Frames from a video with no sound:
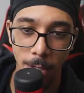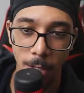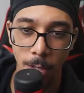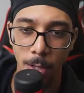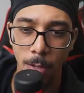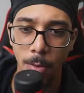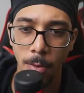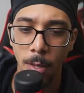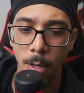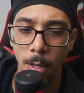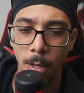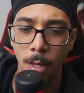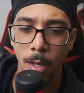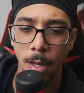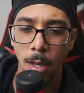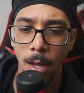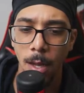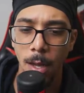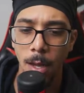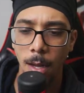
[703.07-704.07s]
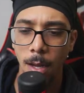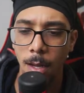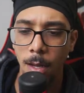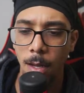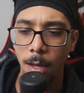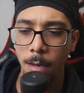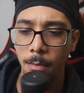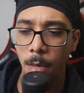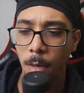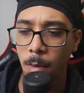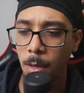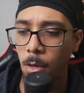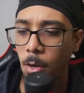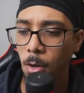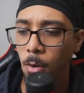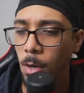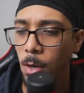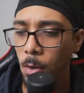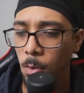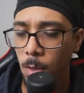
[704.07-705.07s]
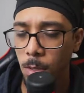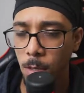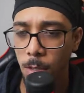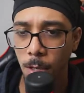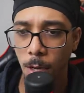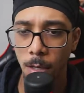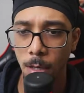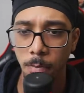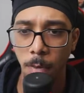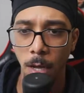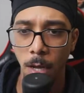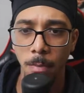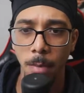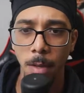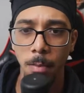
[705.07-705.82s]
You know, maybe you don't know what to talk about,